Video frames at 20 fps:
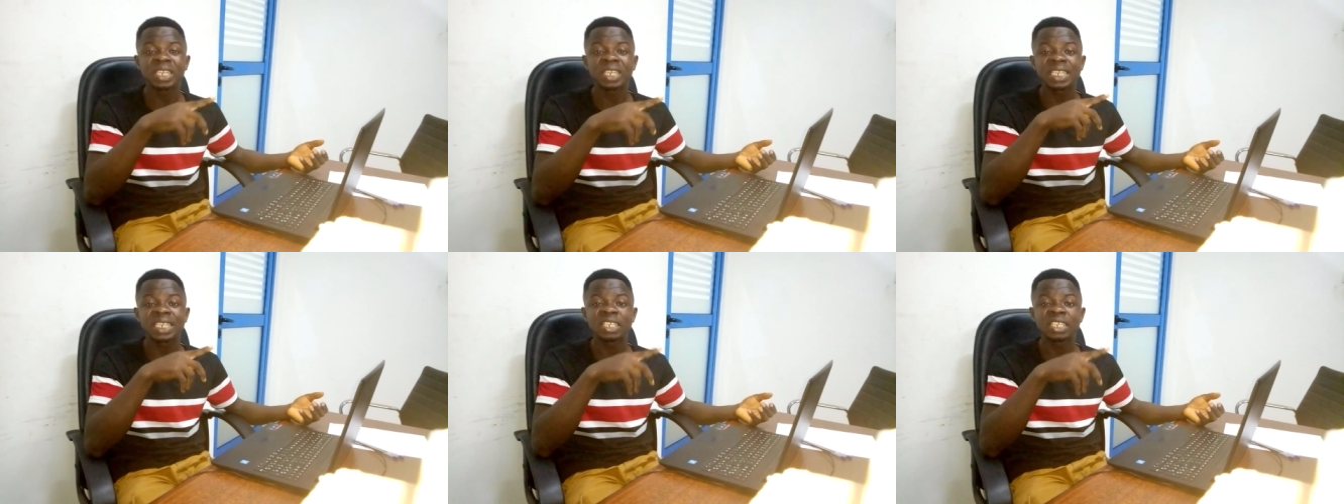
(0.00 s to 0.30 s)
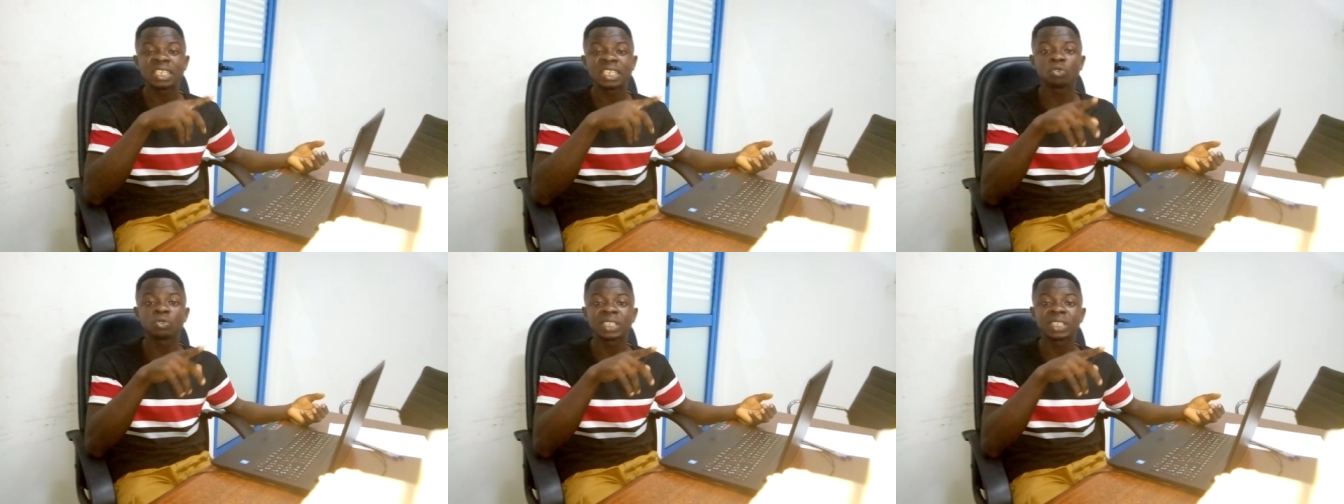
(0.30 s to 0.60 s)
The
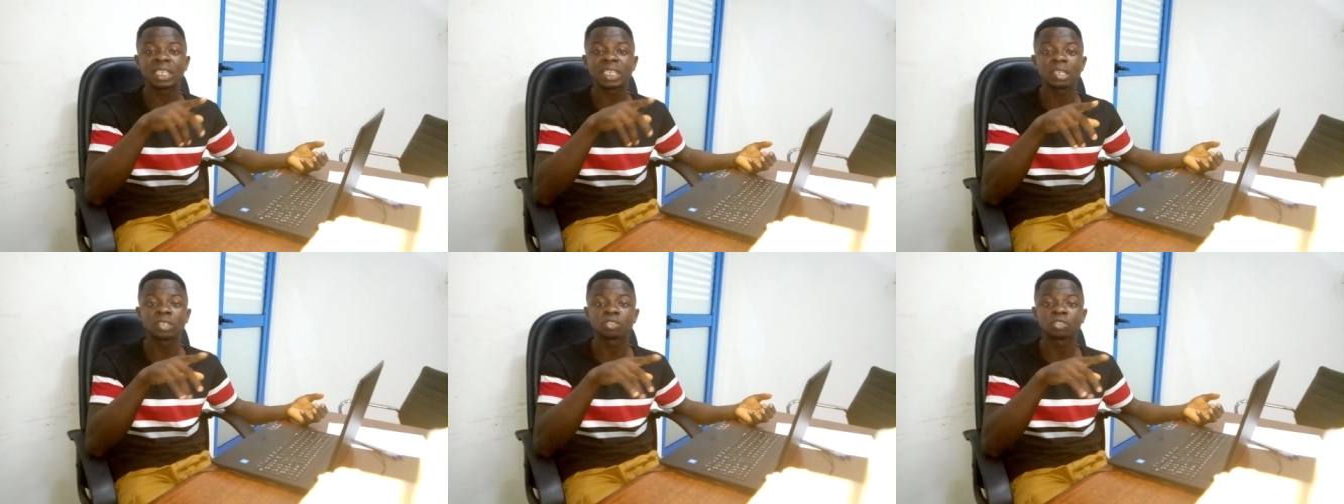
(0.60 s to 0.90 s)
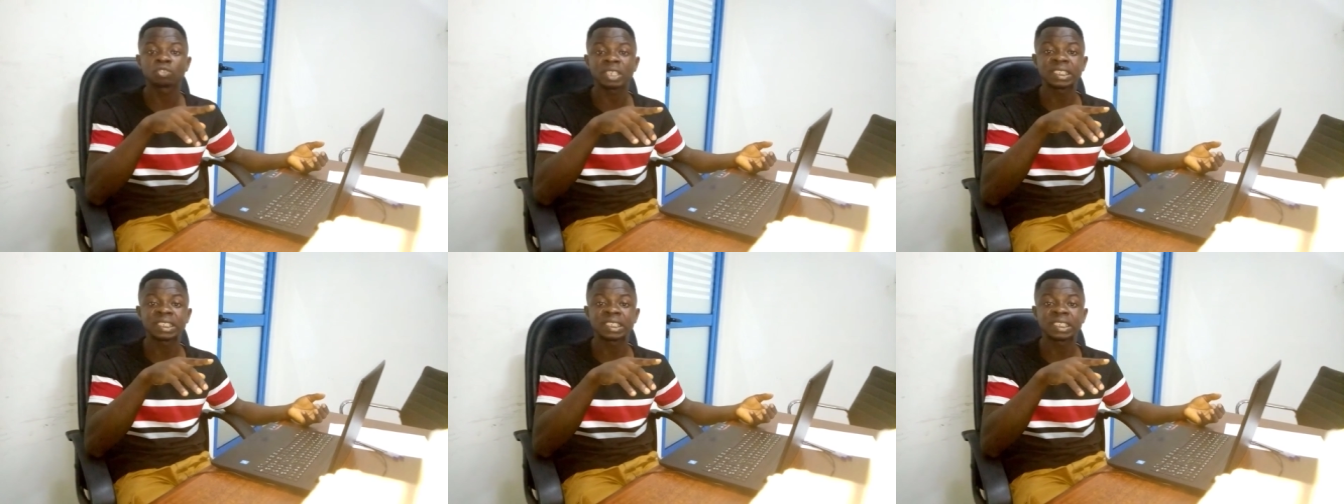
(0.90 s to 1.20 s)
basic
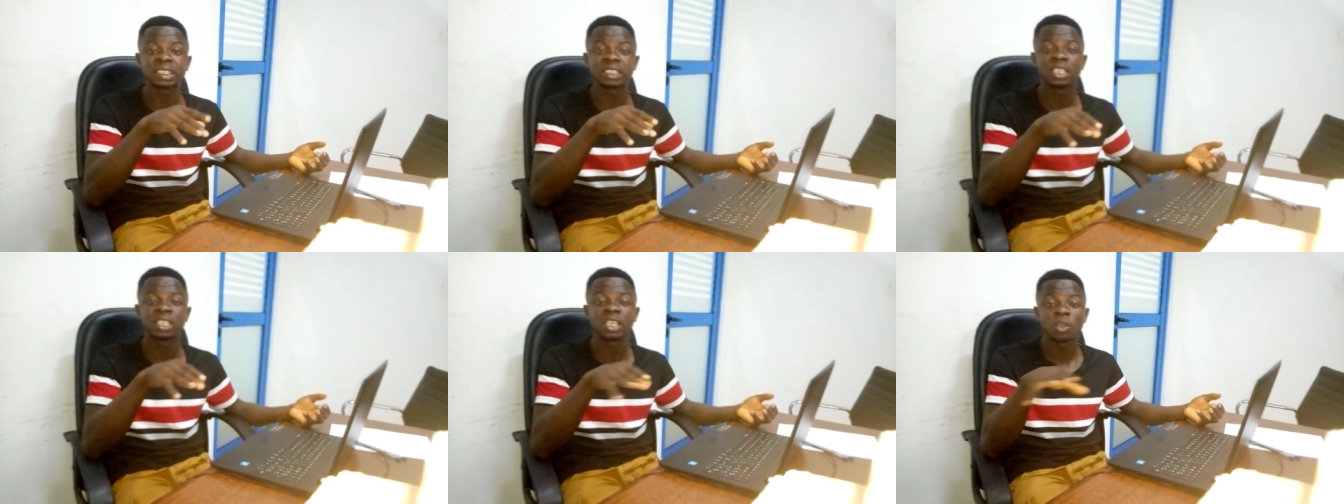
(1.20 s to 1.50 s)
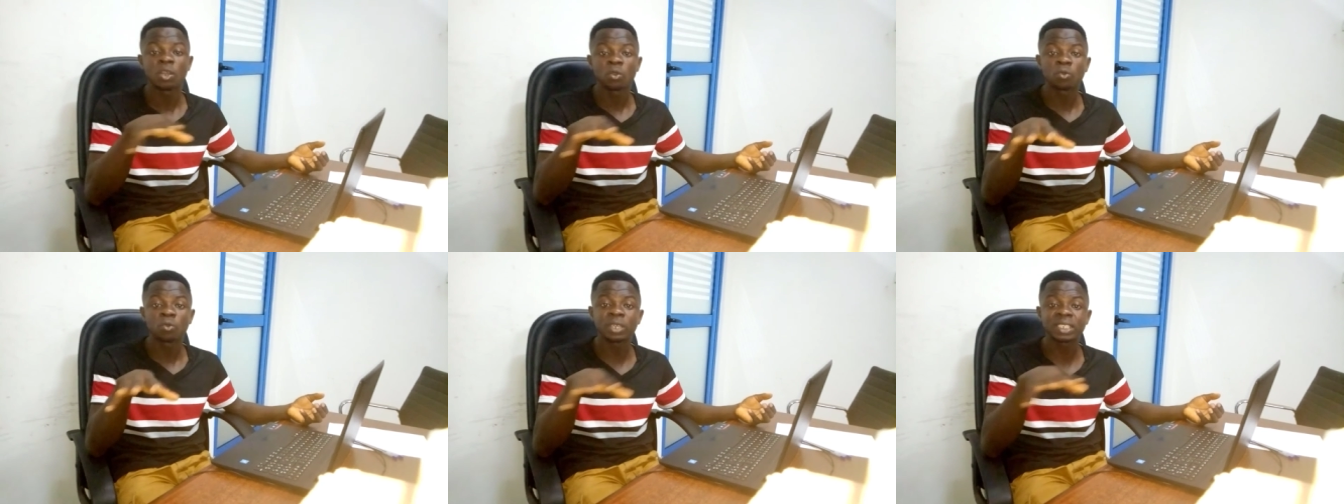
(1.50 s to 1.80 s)
things,
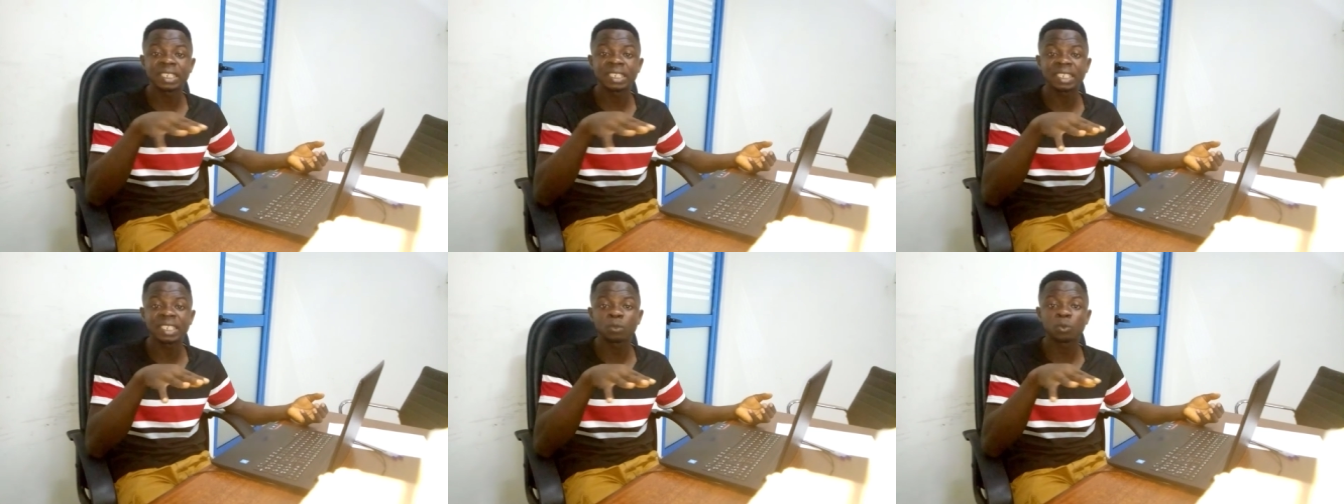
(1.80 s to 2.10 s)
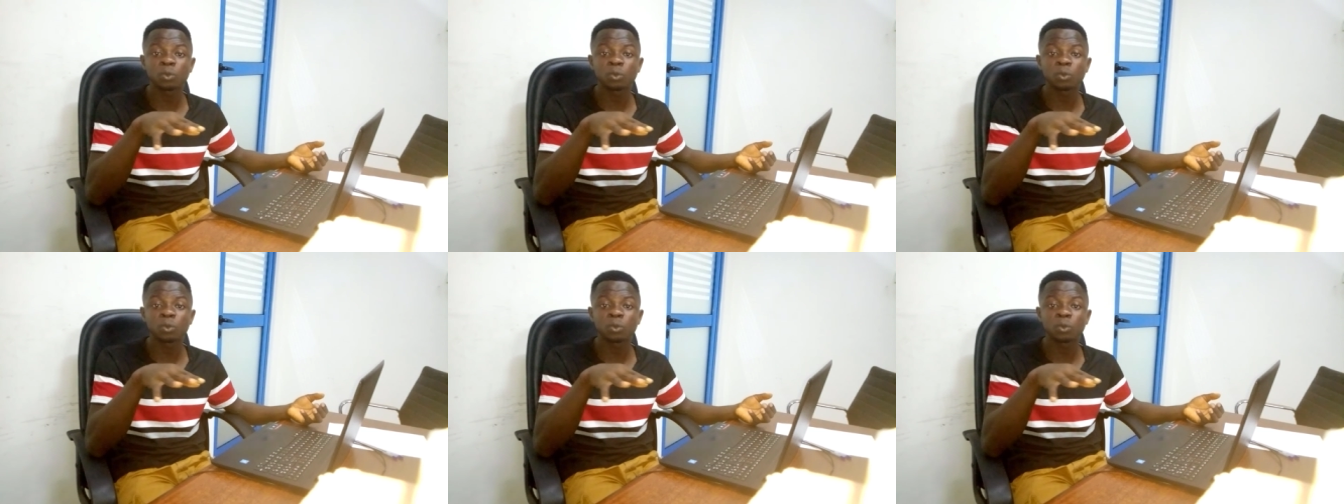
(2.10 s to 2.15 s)
do